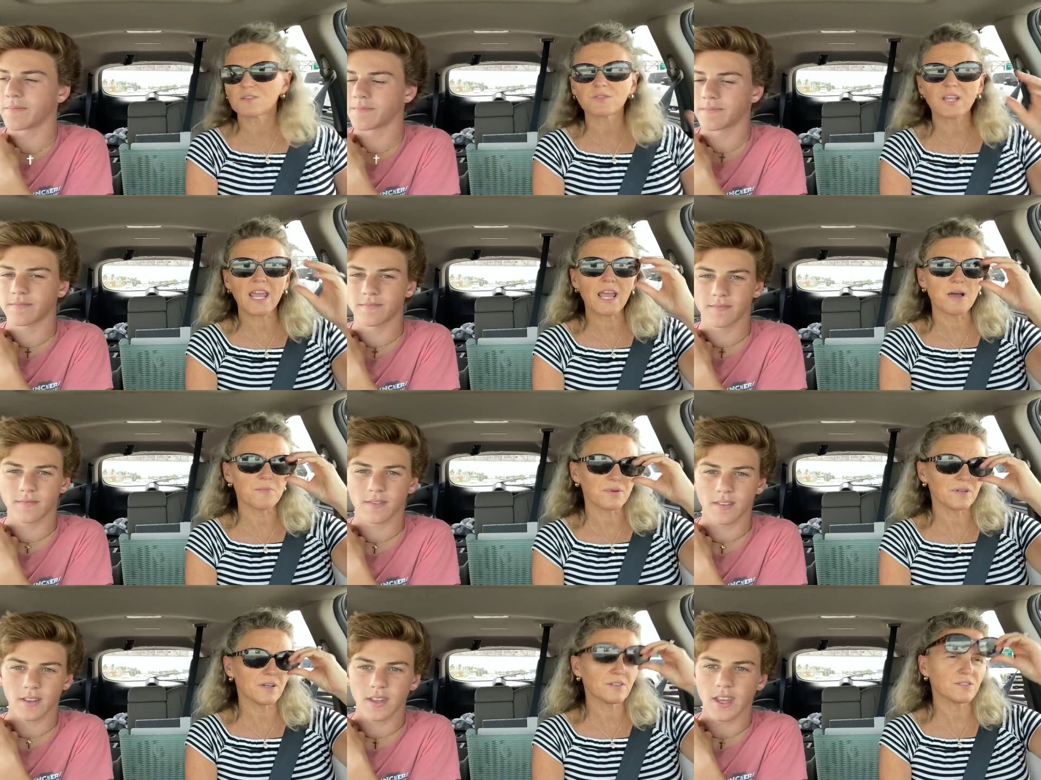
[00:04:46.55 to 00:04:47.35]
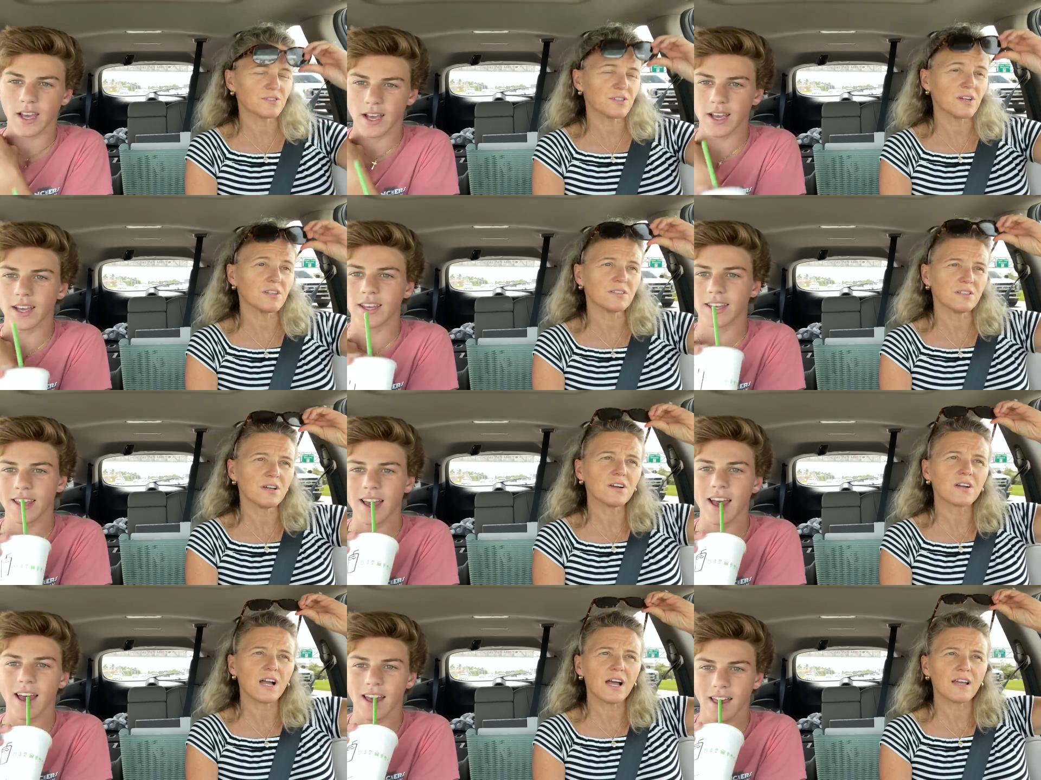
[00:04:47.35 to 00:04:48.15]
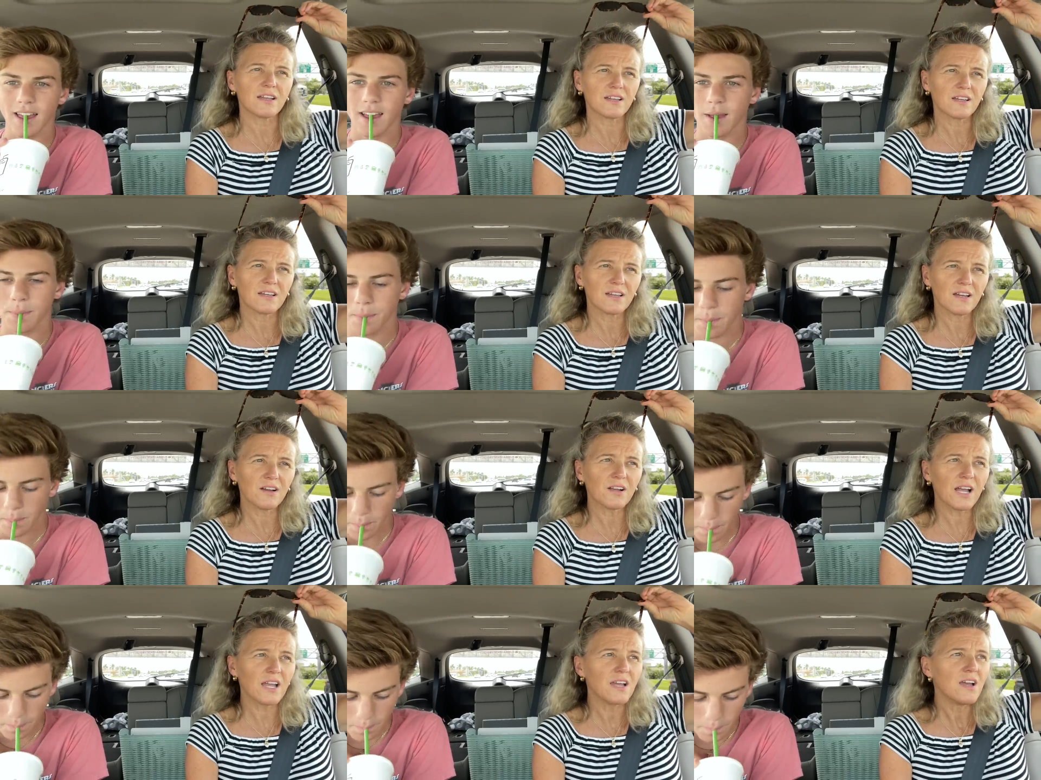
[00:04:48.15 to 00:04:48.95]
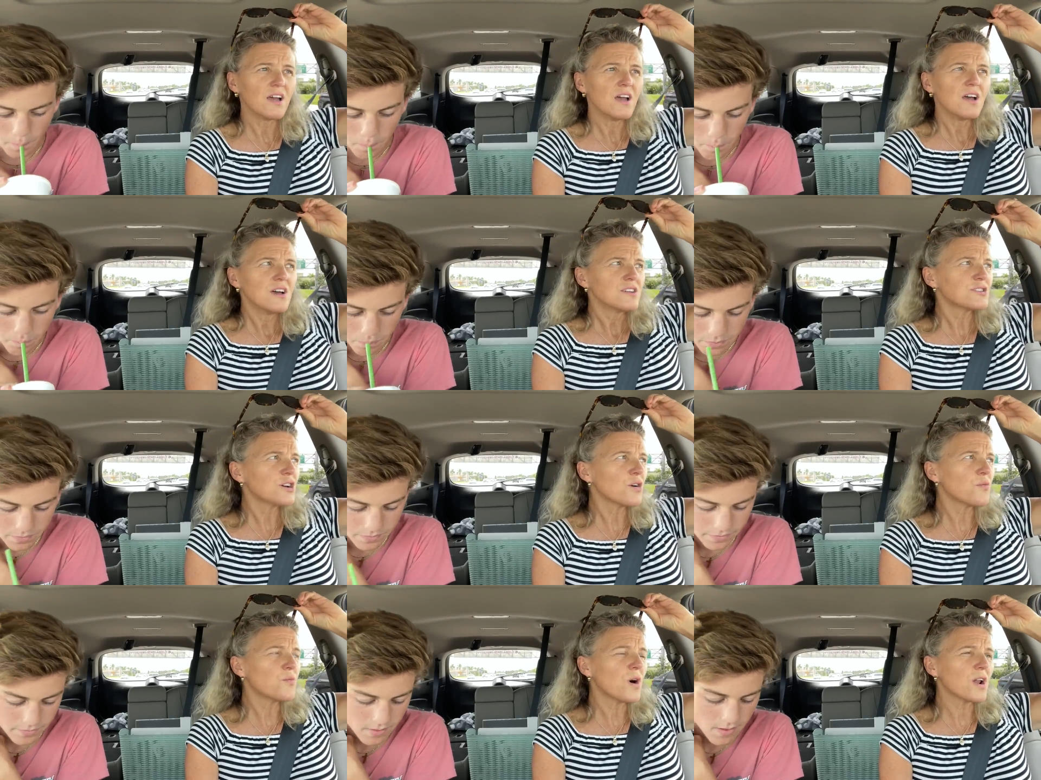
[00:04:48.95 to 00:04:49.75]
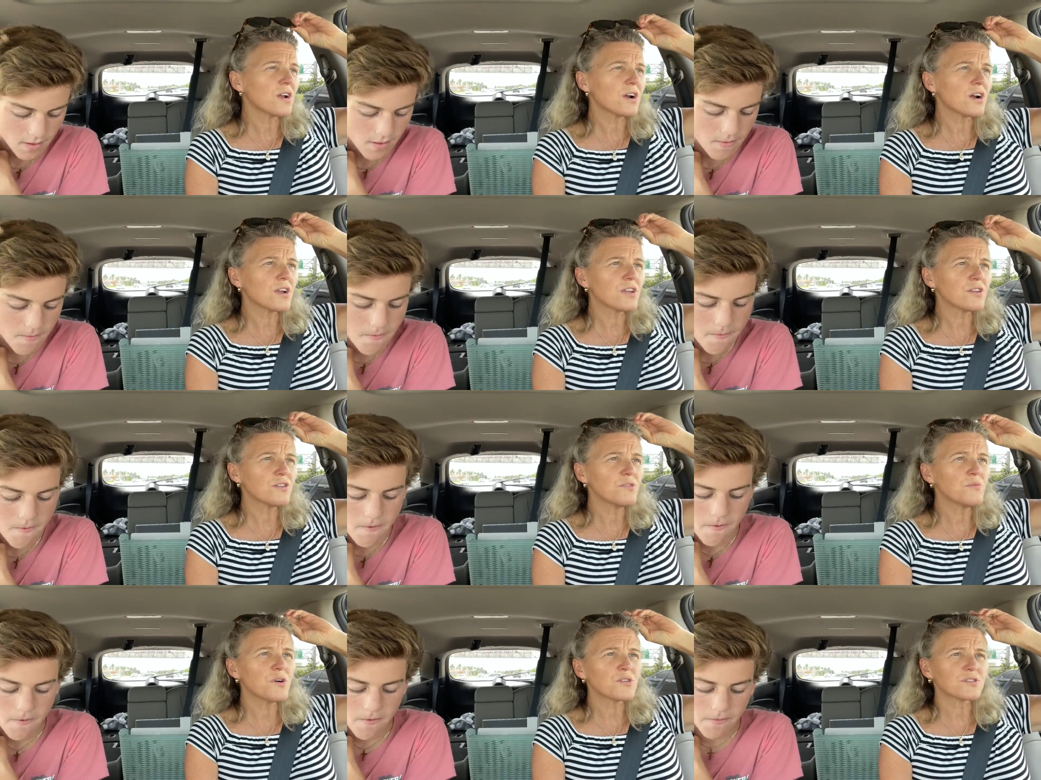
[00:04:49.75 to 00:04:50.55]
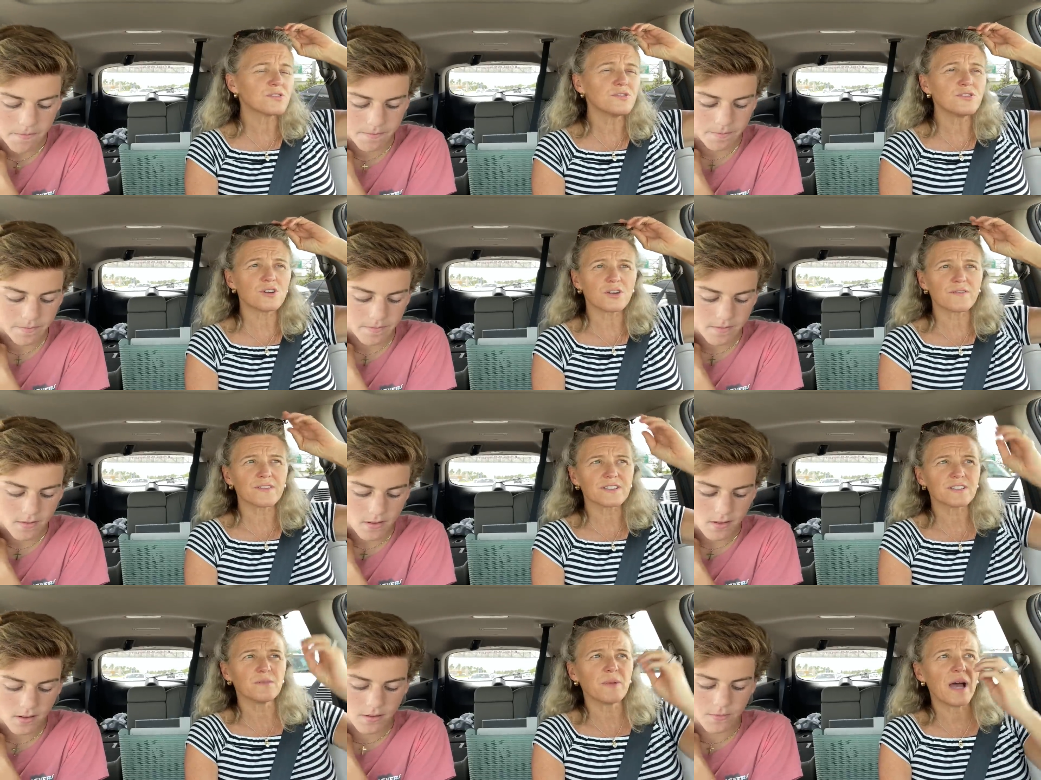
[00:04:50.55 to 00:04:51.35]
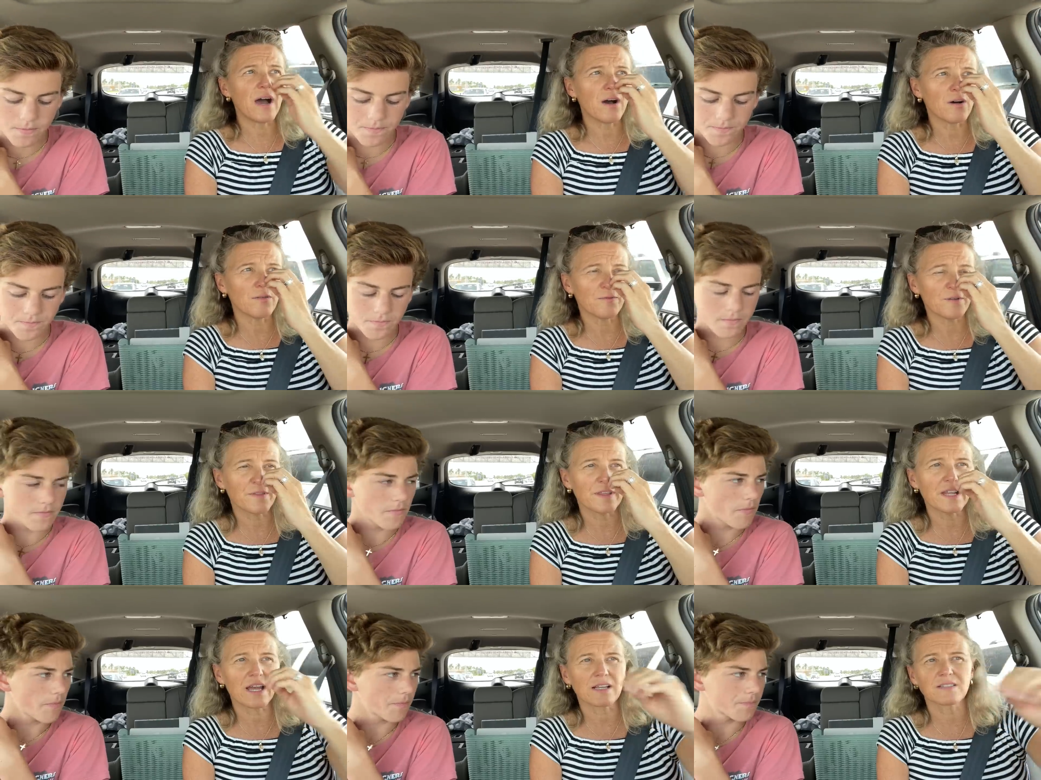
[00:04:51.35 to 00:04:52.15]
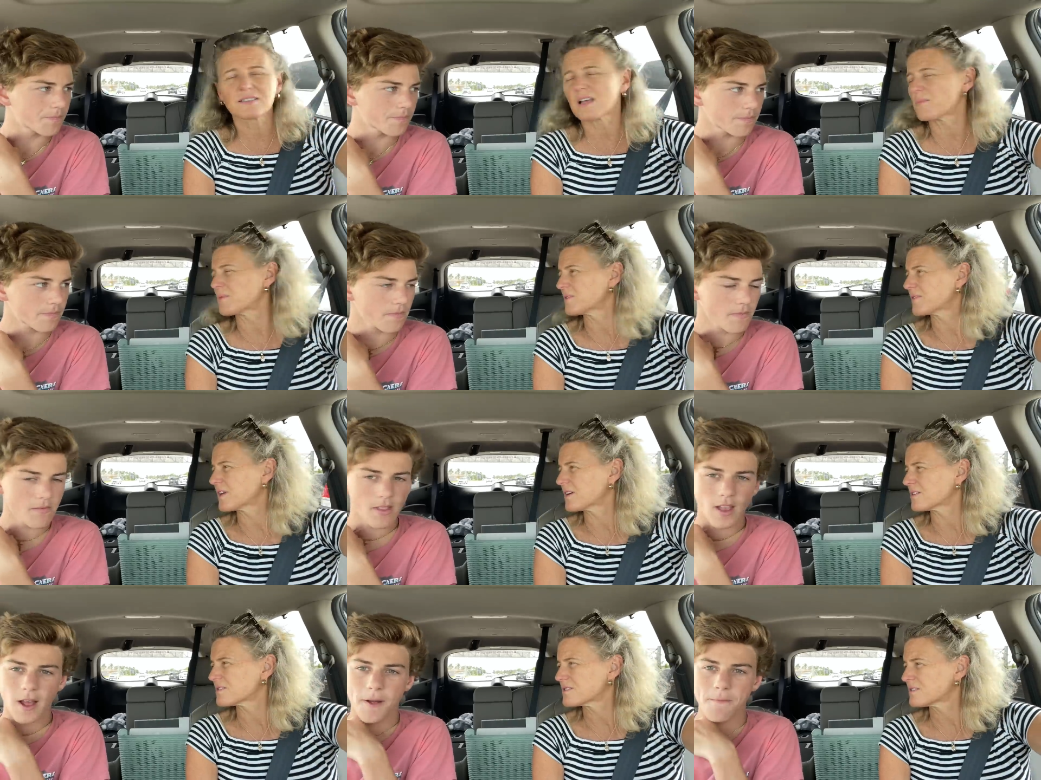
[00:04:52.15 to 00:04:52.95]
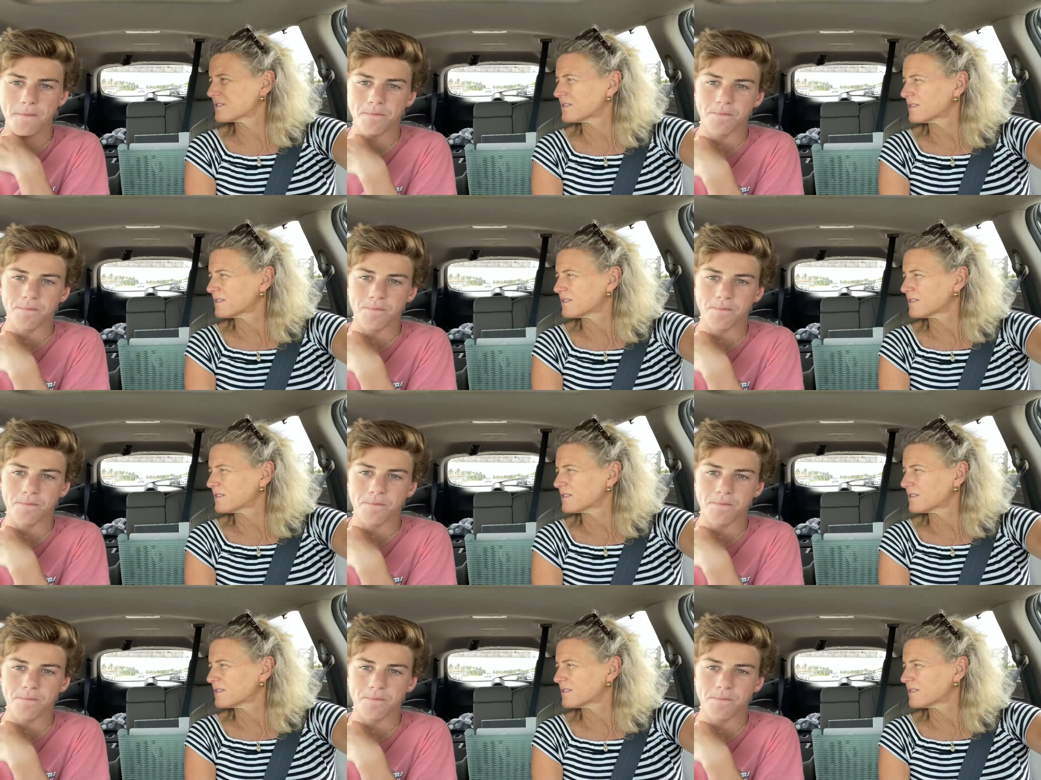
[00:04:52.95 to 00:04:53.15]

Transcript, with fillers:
Speaker 1: own camp. Understood? Yeah, yeah, okay. Yeah. Okay. So what are you most nervous about for the next couple of years?